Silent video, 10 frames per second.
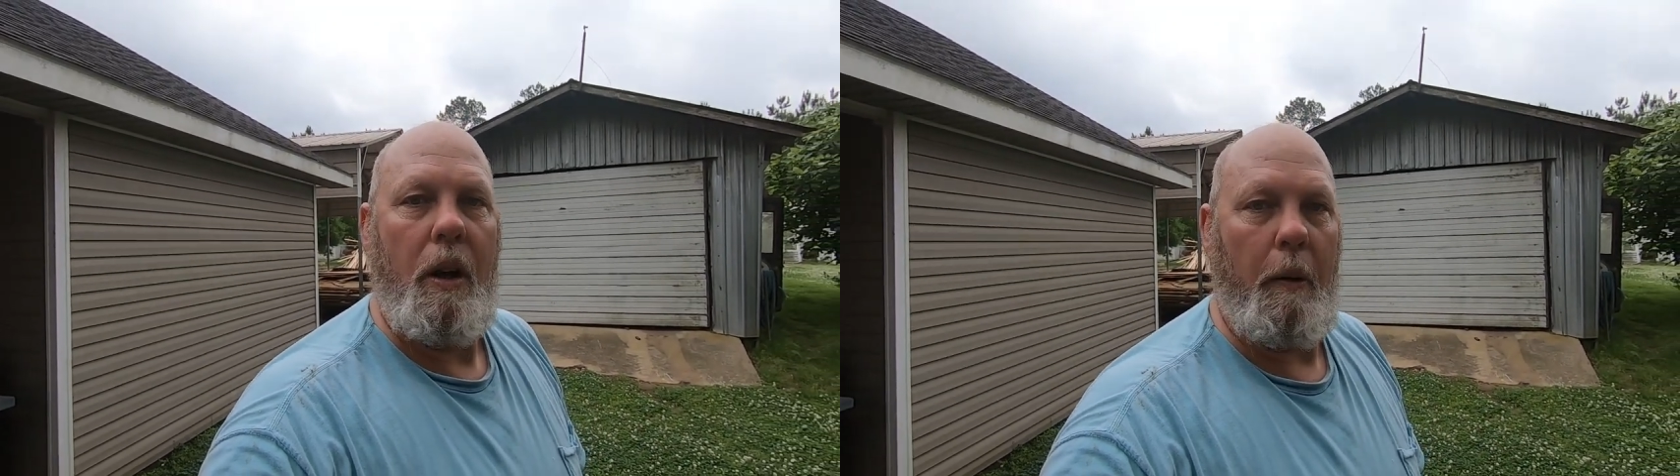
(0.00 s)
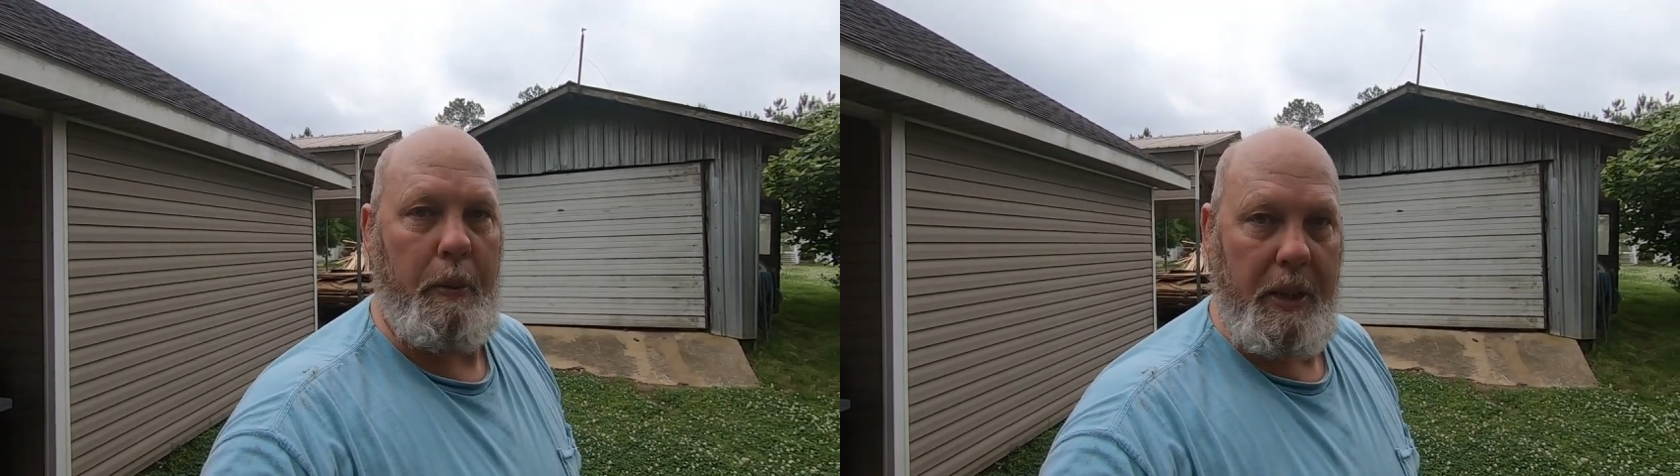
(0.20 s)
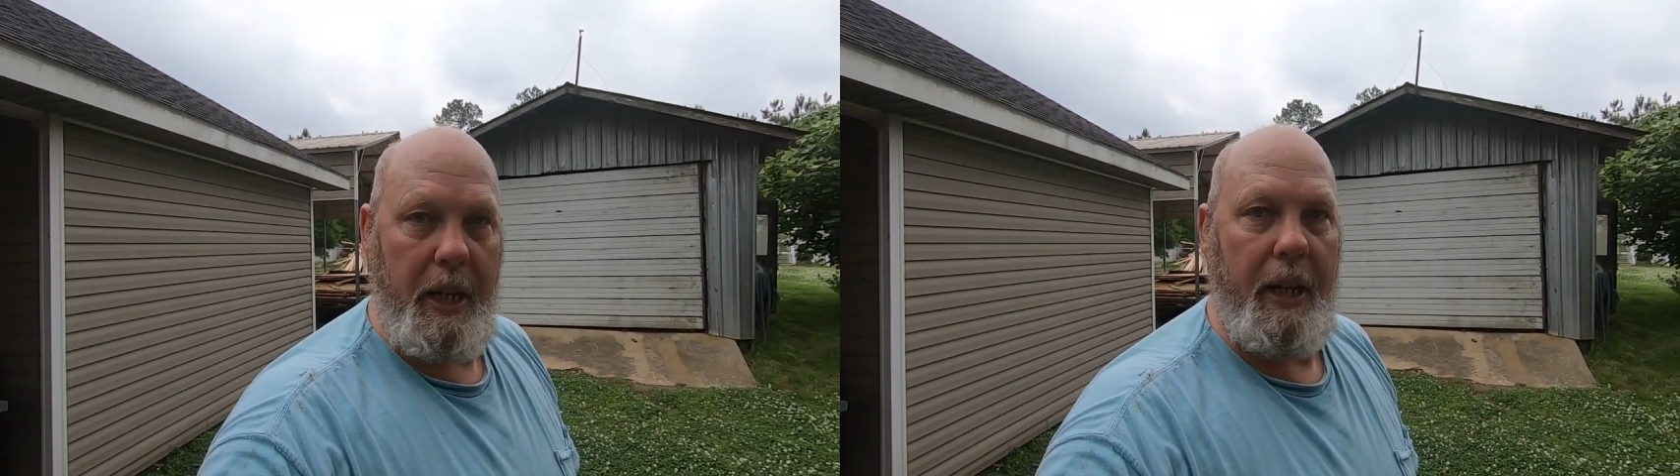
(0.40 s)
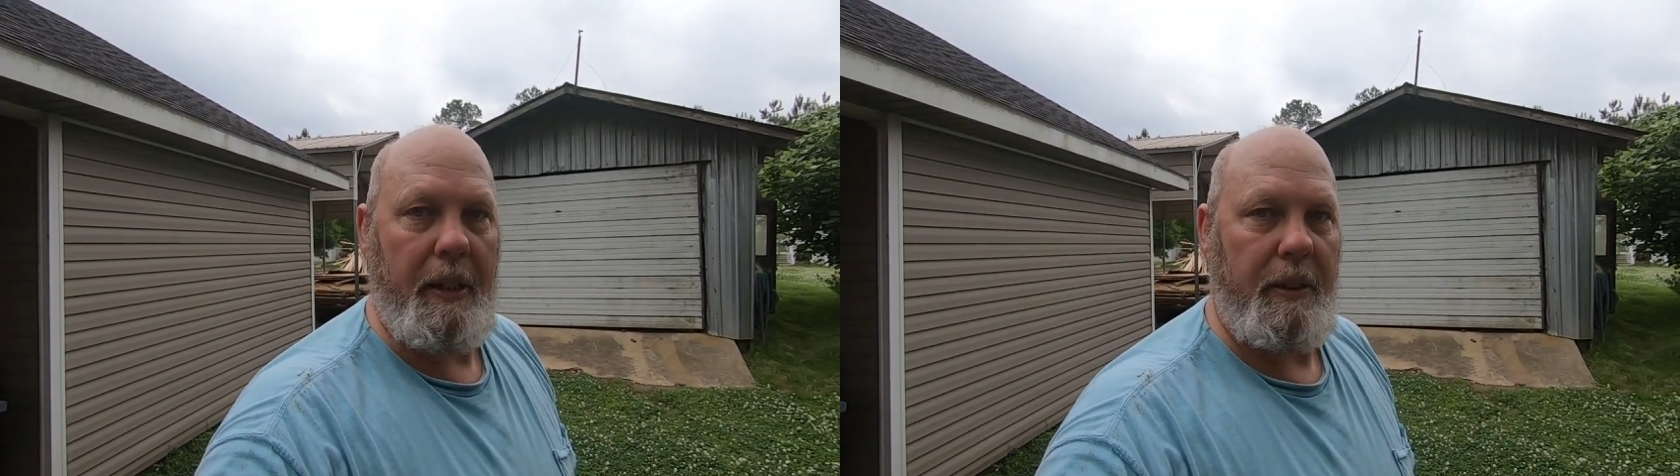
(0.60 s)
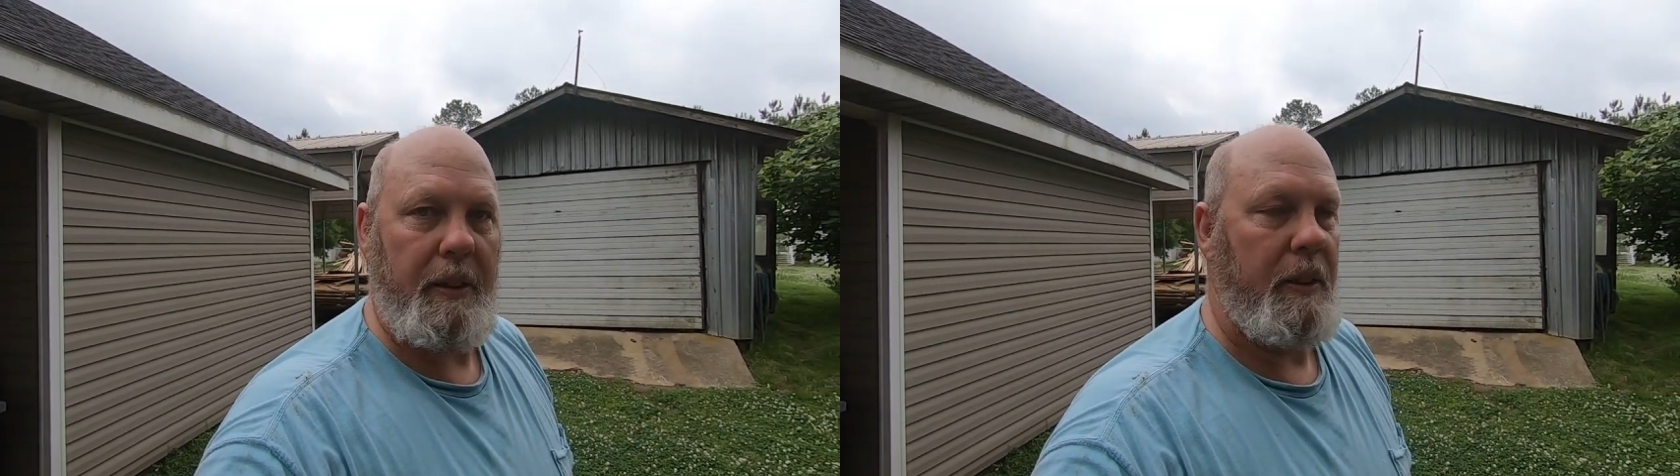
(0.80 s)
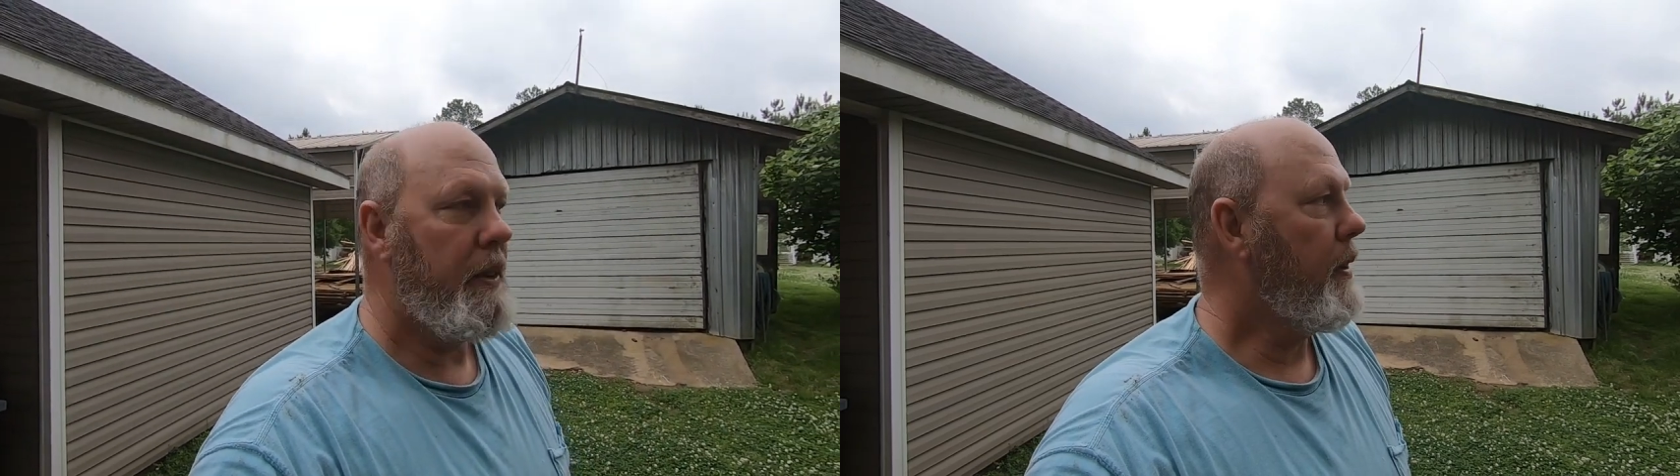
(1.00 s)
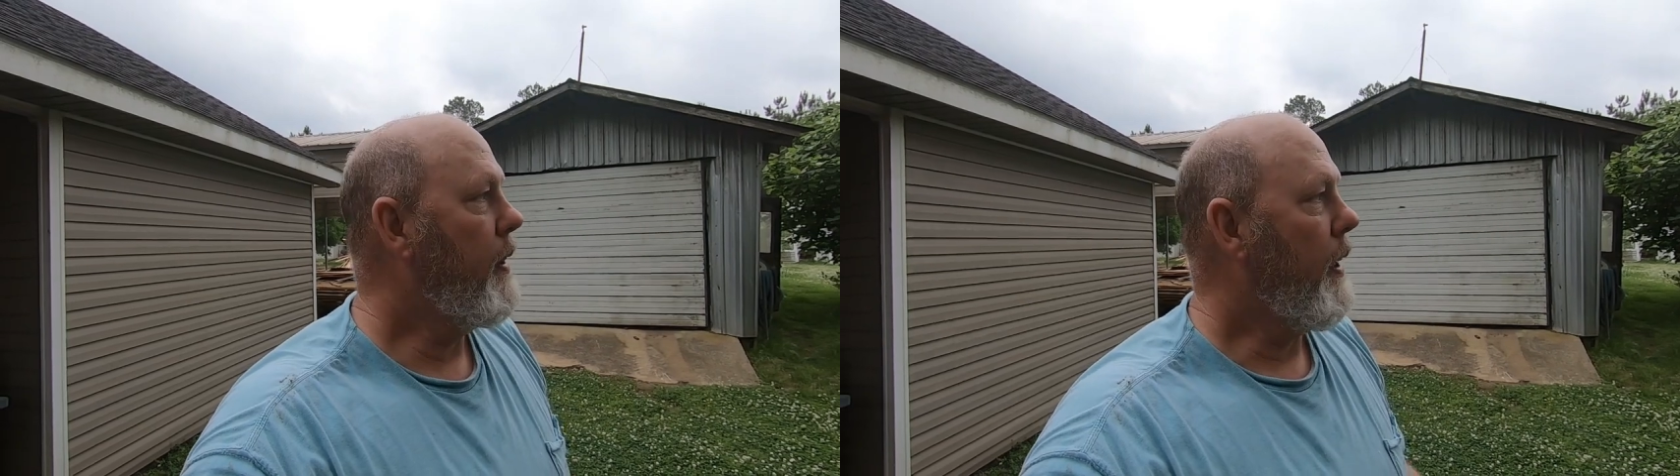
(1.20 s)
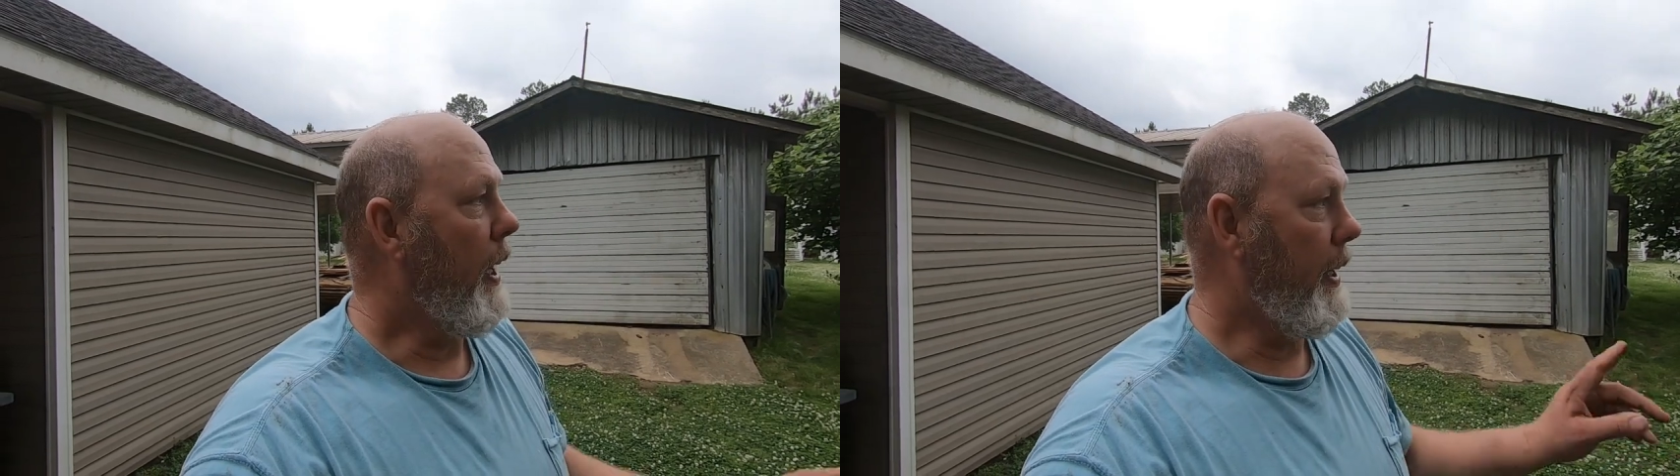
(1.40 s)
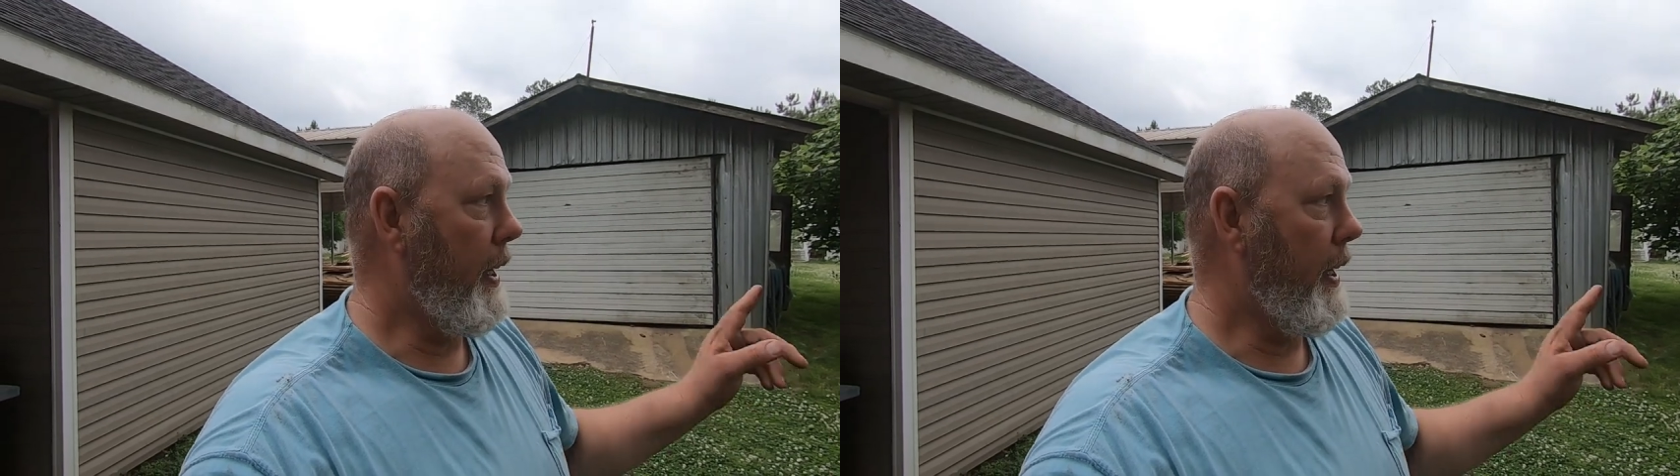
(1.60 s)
of potatoes. I